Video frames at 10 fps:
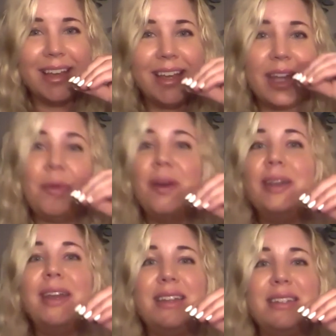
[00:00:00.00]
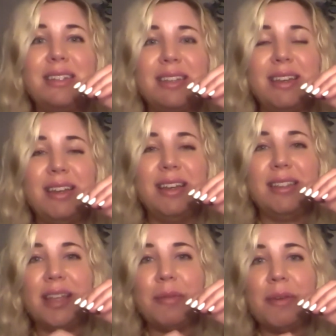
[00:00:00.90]
in one end,
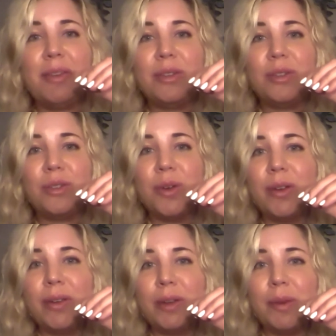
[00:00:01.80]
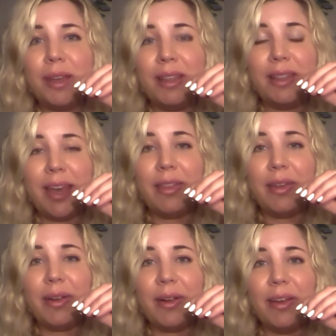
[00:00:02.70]
and some of us are stronger in the
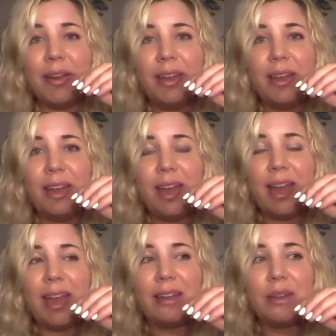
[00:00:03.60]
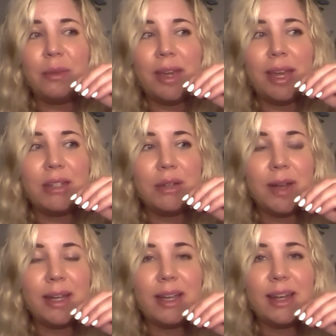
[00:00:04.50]
other. And we get to
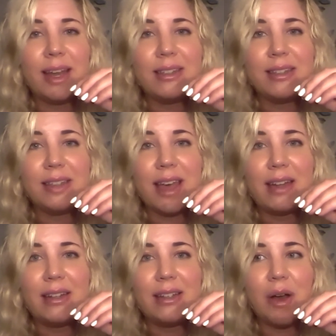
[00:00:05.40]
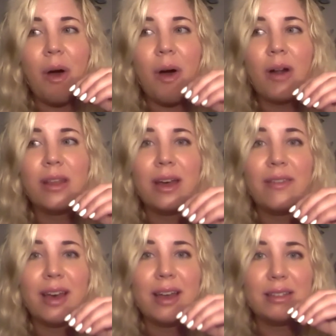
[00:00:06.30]
recognize that all
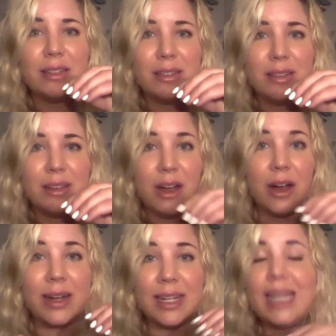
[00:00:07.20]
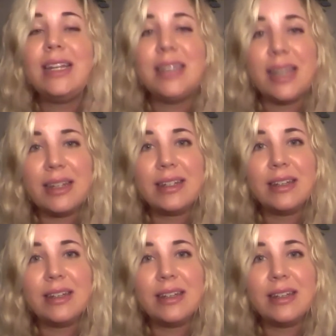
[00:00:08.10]
of us are needed.